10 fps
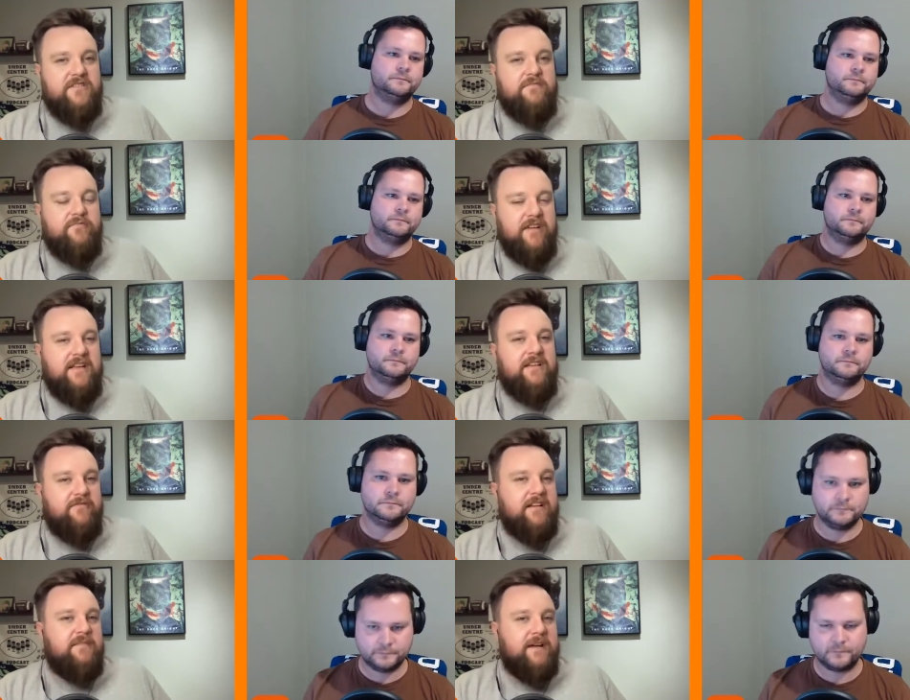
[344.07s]
Speaker 1: some really,
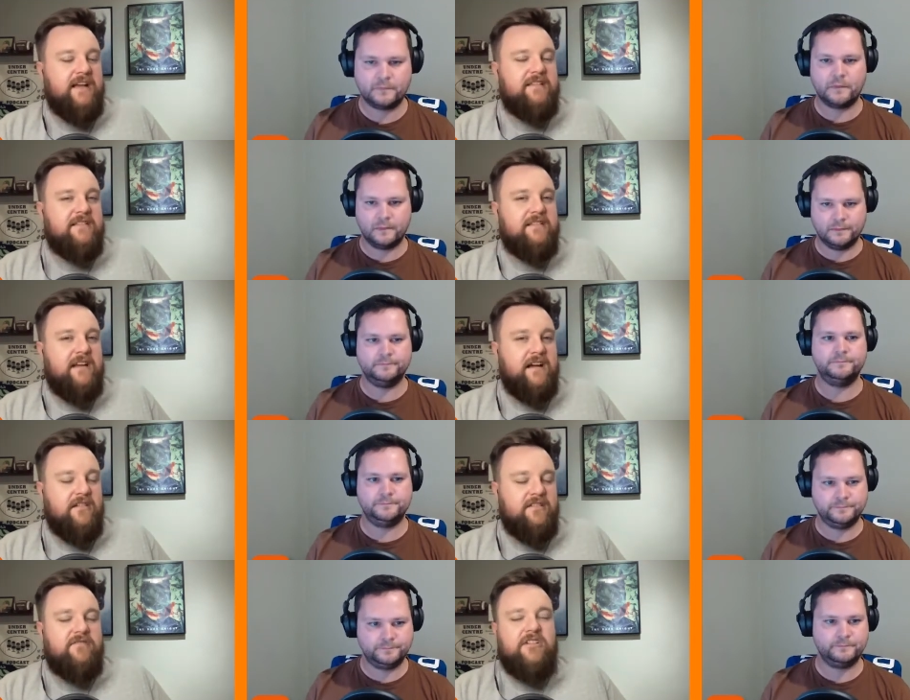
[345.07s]
really bad. Uh,
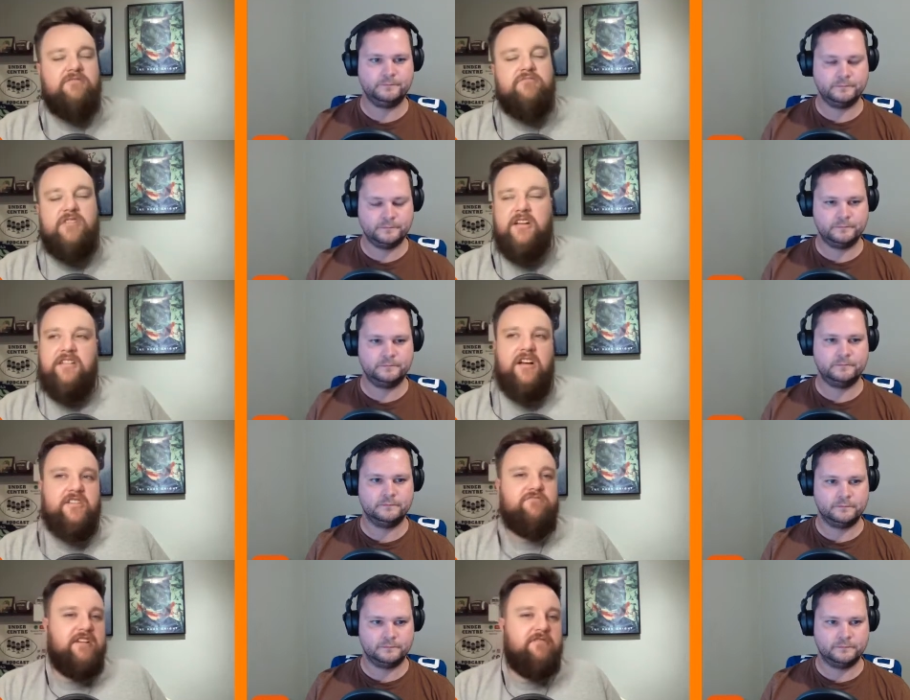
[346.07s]
they've not
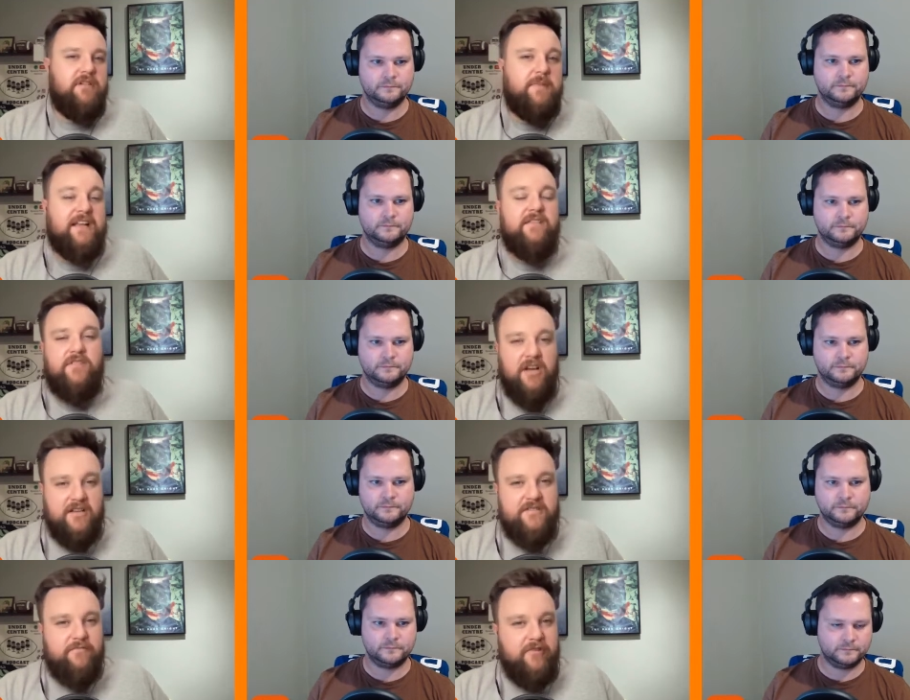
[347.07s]
lost really, really bad. They've
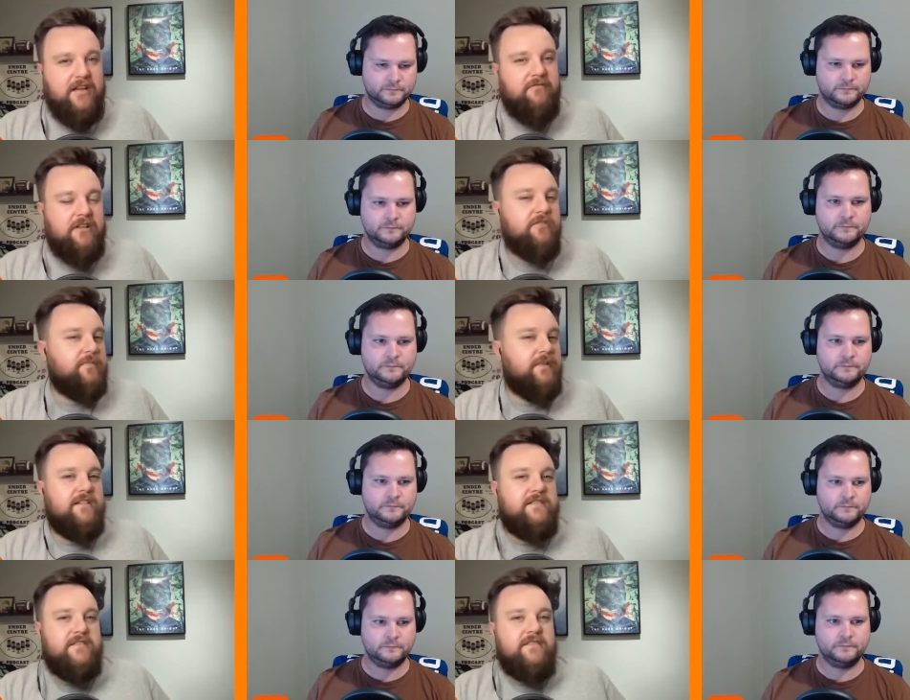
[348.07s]
lost some really, really good
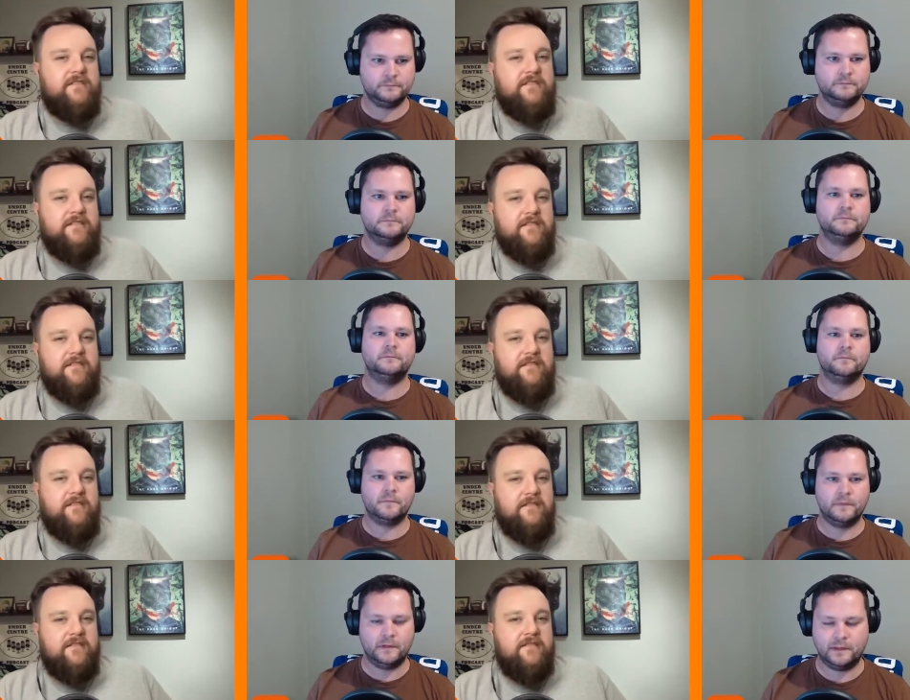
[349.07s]
players
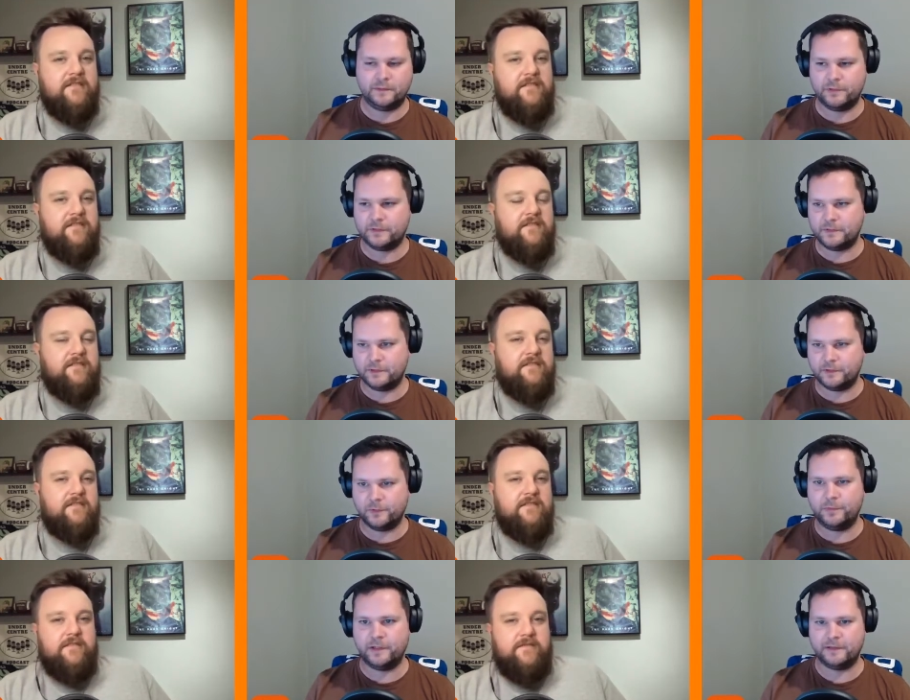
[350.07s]
Speaker 2: yeah, they've lost a lot of good
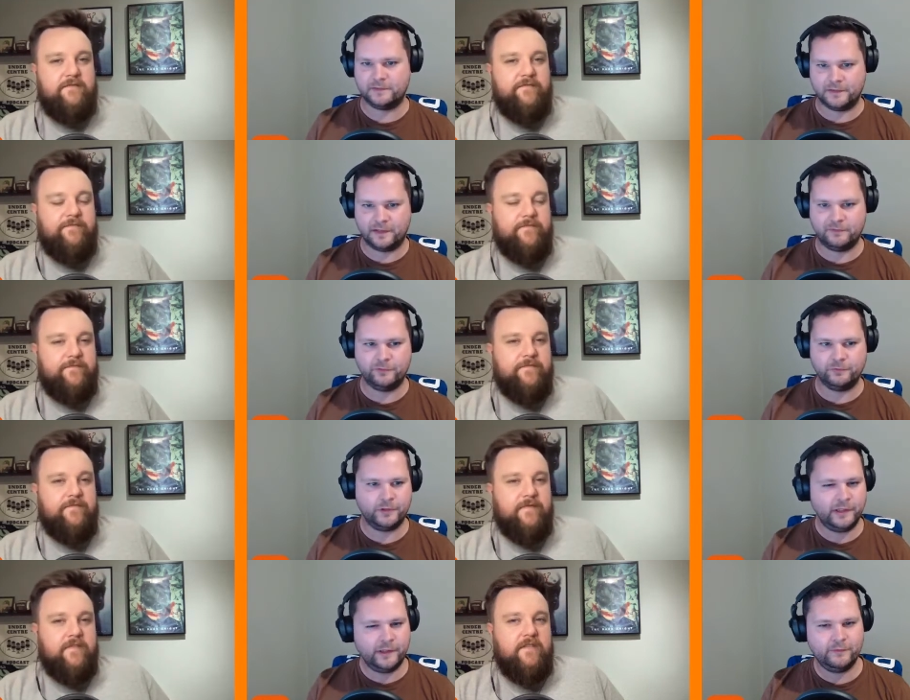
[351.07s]
players and haven't
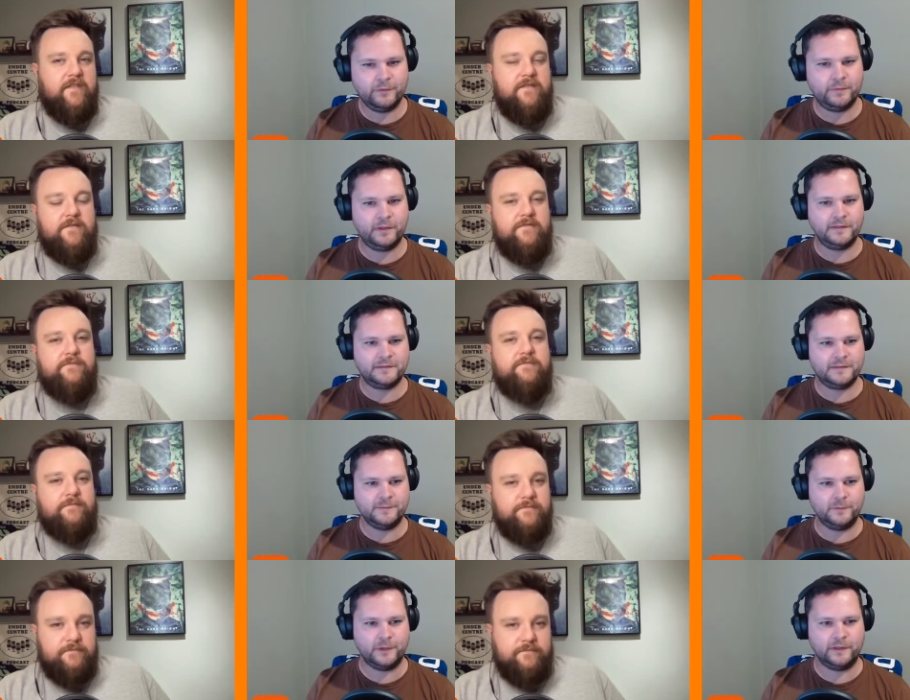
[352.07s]
really replaced them
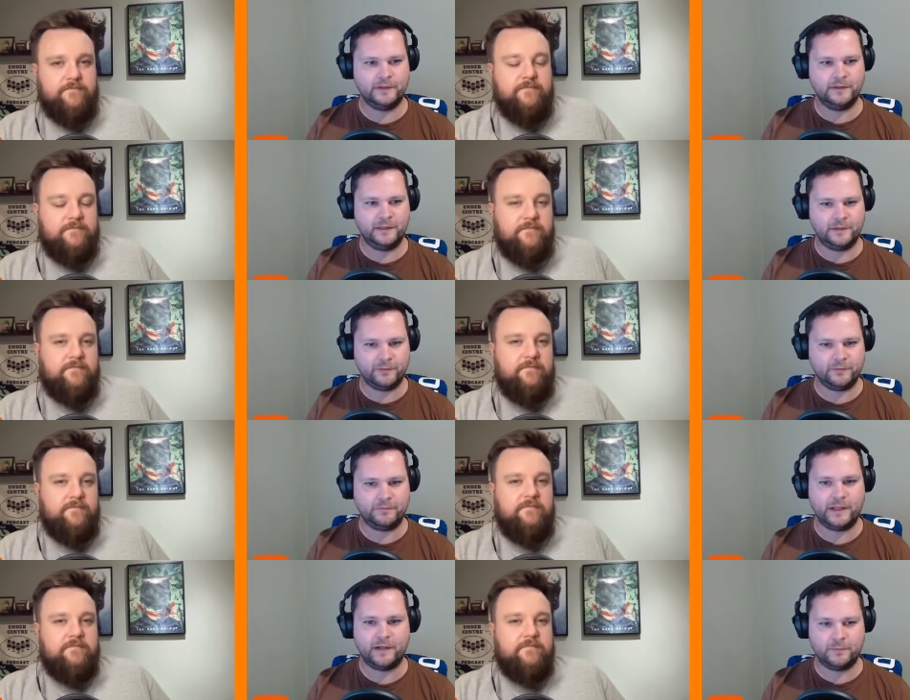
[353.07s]
with even
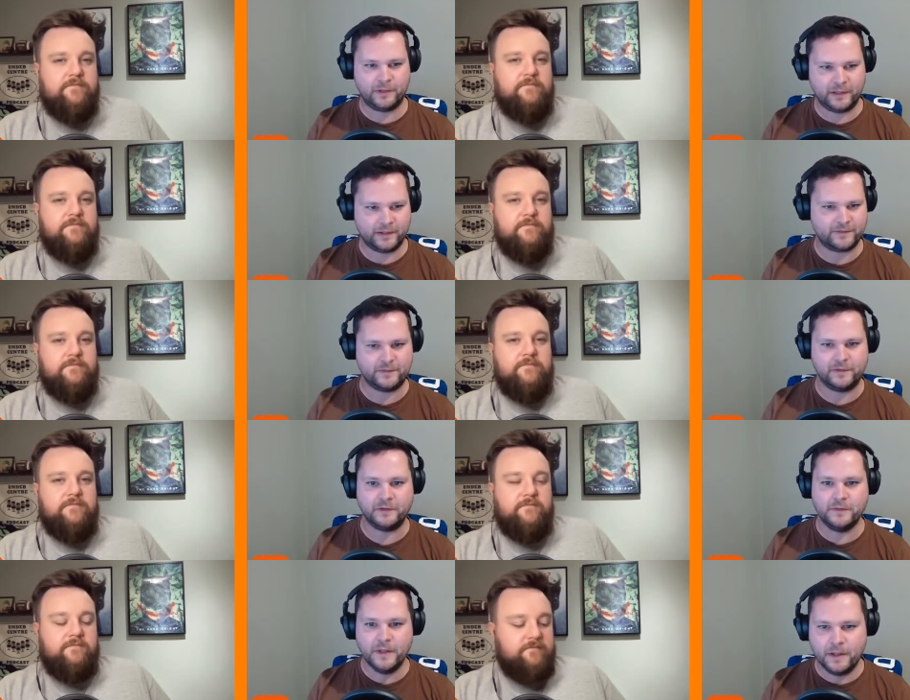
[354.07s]
better players or
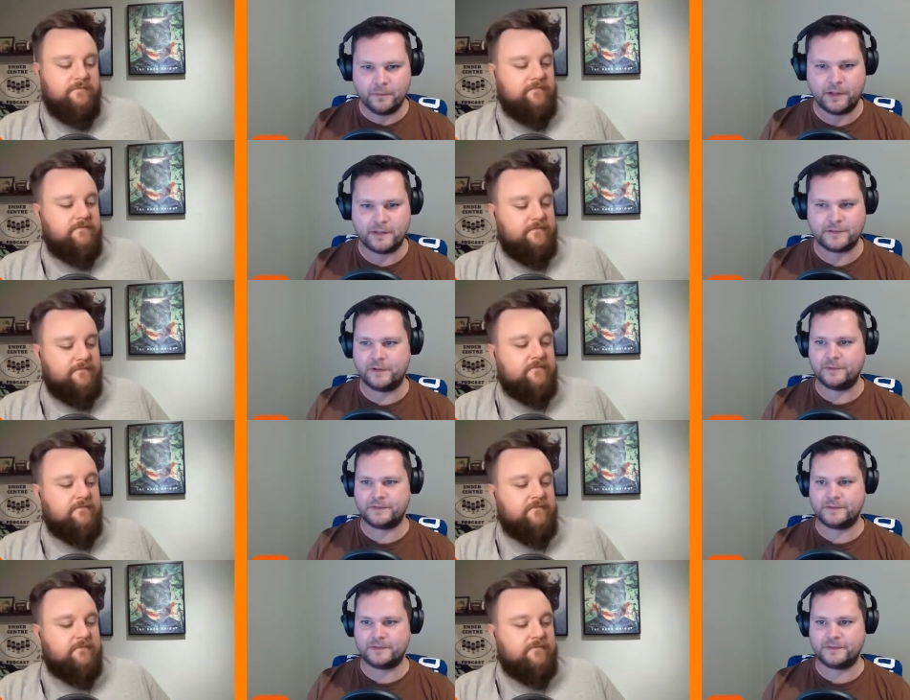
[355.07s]
players around the